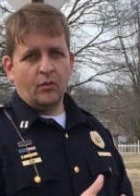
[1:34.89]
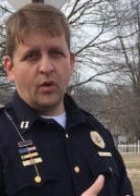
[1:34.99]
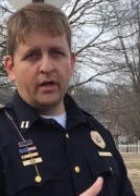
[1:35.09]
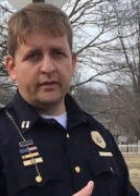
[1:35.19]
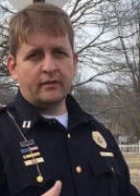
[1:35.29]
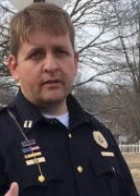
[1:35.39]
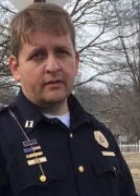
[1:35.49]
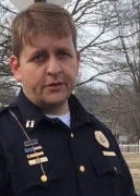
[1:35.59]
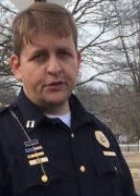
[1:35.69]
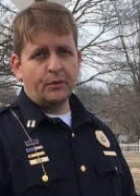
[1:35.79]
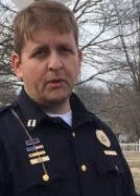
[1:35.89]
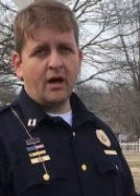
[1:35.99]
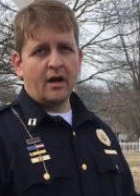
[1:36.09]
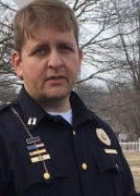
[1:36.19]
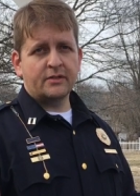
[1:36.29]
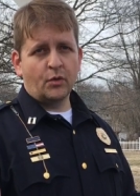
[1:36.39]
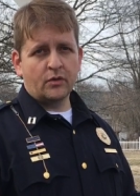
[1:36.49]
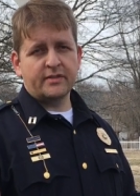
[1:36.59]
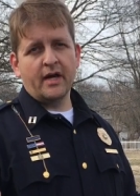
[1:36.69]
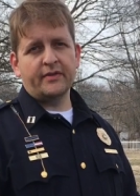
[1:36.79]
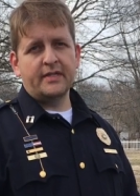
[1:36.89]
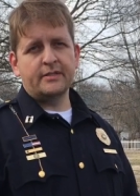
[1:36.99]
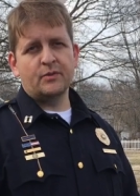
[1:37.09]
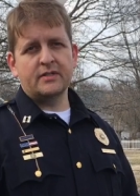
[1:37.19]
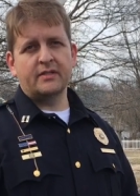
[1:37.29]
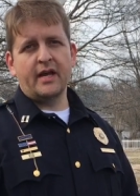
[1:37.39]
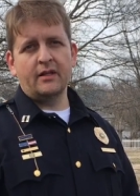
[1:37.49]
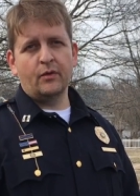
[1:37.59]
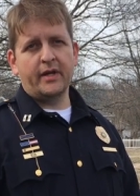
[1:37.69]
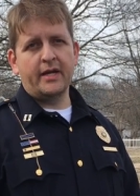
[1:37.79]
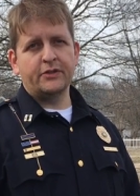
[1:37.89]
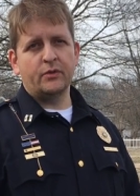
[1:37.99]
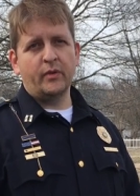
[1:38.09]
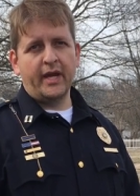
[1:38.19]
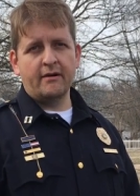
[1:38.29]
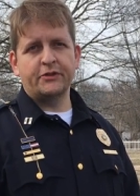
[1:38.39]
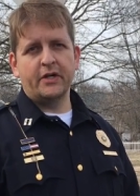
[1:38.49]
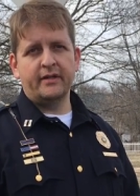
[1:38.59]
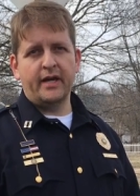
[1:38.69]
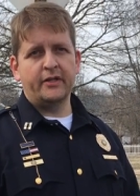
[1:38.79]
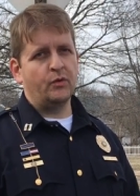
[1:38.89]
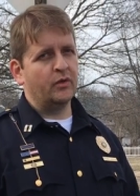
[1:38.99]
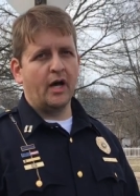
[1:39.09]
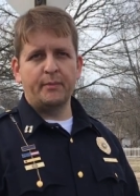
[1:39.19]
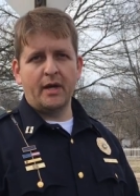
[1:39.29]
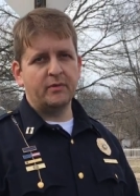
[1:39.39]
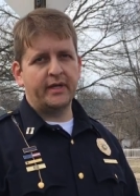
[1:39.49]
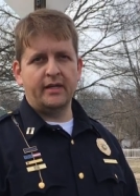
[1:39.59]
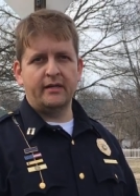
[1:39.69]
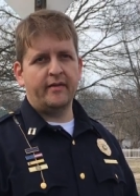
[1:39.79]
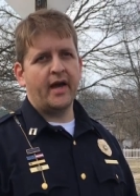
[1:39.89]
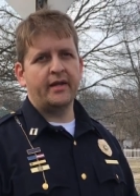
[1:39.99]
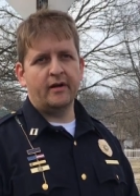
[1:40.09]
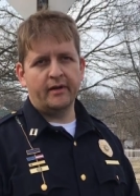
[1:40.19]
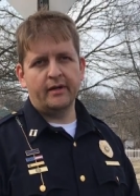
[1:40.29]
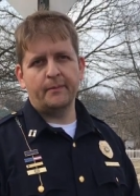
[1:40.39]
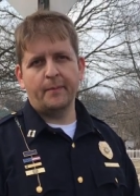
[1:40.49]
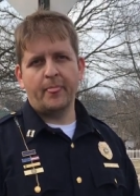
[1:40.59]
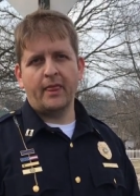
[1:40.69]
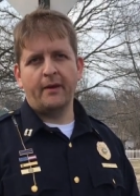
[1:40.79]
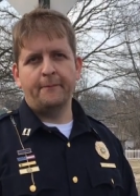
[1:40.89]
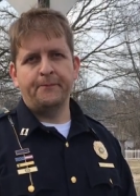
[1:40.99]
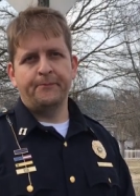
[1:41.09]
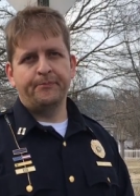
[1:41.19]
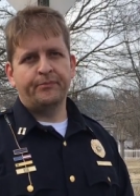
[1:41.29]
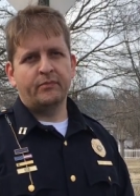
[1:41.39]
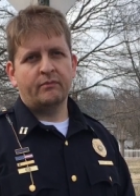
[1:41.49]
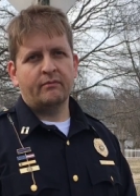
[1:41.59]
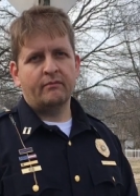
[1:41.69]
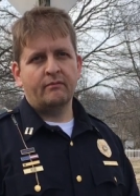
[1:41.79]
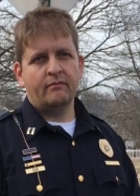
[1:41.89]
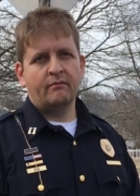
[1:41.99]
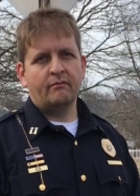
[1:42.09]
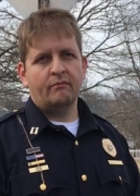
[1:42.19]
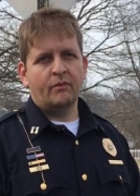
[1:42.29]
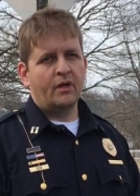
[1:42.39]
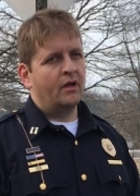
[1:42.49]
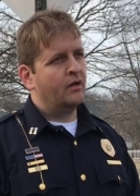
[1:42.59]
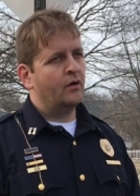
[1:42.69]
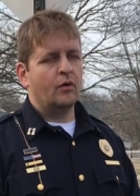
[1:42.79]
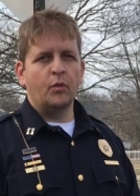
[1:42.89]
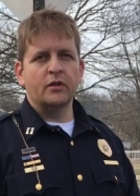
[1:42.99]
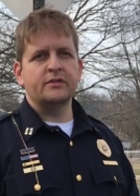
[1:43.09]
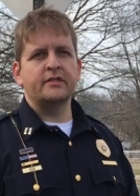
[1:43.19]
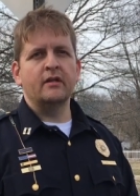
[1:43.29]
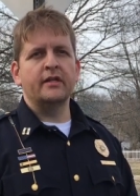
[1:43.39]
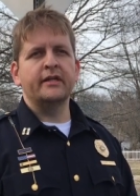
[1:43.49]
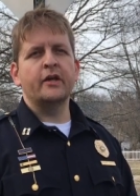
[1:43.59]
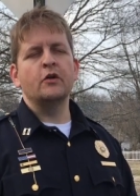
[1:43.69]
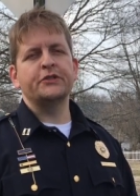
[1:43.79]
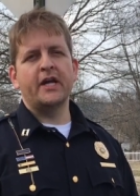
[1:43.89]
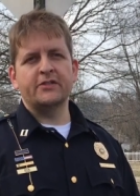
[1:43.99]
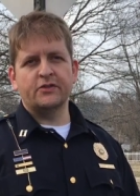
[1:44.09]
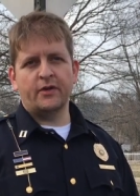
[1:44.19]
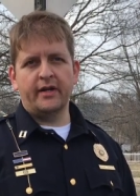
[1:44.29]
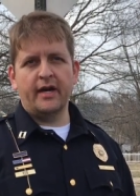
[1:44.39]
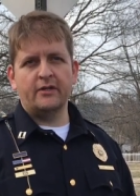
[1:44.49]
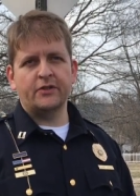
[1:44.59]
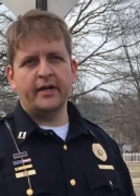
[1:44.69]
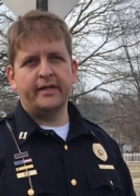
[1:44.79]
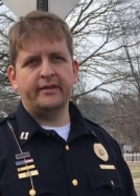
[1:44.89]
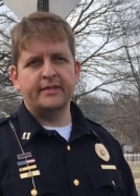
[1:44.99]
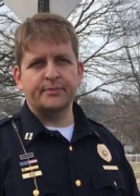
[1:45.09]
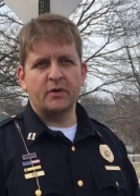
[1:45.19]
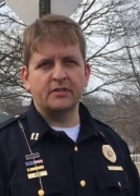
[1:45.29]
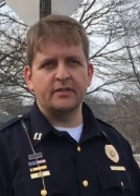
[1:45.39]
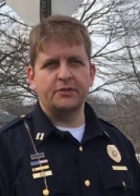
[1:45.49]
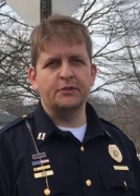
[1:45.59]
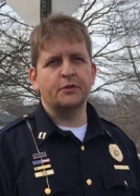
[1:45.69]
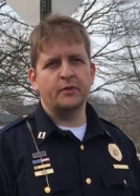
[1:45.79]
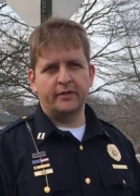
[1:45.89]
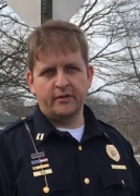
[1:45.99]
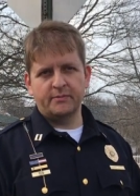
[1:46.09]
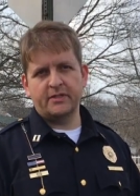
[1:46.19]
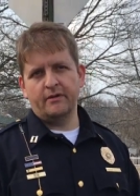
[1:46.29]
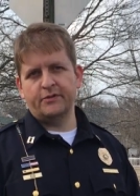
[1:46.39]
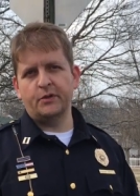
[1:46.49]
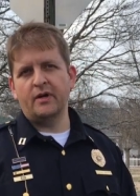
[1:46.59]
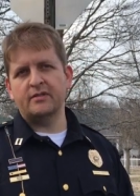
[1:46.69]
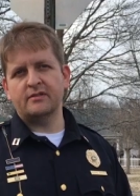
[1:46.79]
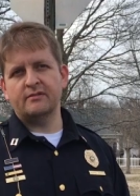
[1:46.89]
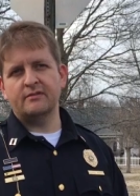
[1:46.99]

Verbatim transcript: One to two blocks north, southeast, and west of that location, we have shut down. we not able to get into that area. And you don't know for how long, correct? We're still in negotiations right now to try to get this person to surrender himself to us.